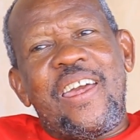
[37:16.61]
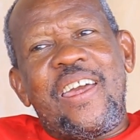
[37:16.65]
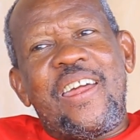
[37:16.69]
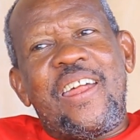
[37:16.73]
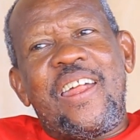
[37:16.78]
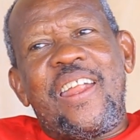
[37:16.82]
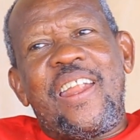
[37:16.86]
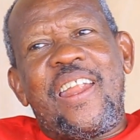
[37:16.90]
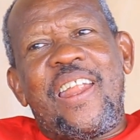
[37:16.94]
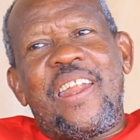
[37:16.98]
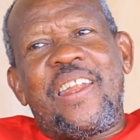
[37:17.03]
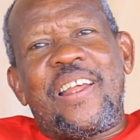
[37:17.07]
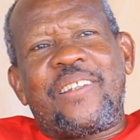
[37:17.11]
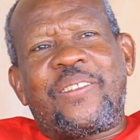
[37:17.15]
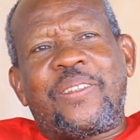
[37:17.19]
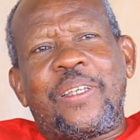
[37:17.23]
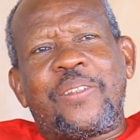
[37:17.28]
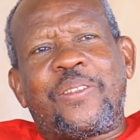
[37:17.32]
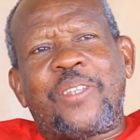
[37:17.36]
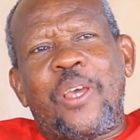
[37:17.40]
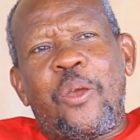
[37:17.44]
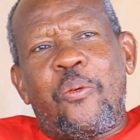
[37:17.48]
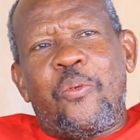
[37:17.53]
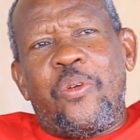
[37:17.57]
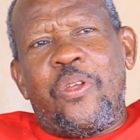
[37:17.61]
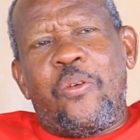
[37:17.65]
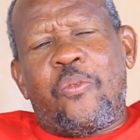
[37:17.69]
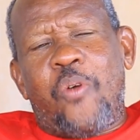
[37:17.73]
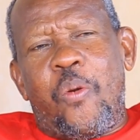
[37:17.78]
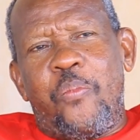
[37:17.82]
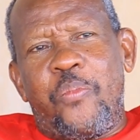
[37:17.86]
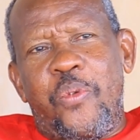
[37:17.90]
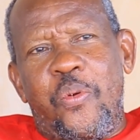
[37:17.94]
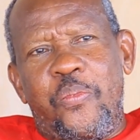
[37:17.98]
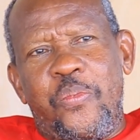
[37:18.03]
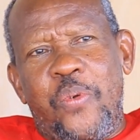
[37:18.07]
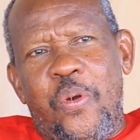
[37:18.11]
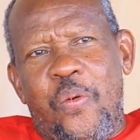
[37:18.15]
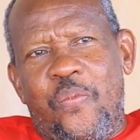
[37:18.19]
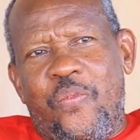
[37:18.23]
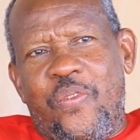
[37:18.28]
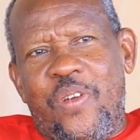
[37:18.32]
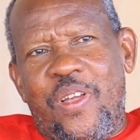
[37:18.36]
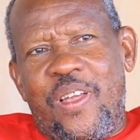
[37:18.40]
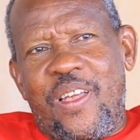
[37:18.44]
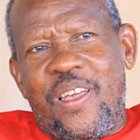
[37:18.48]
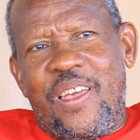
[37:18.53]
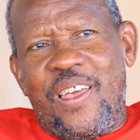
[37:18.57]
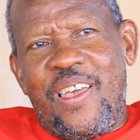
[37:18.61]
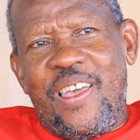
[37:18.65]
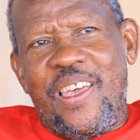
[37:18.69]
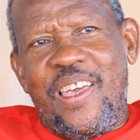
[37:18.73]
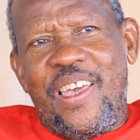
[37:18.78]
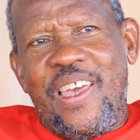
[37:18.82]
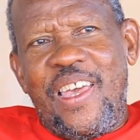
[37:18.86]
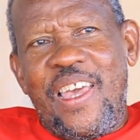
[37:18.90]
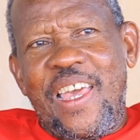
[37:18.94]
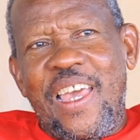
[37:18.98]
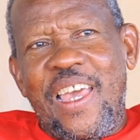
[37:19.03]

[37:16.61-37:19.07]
iriya niyo nshuti nyayo ahubwo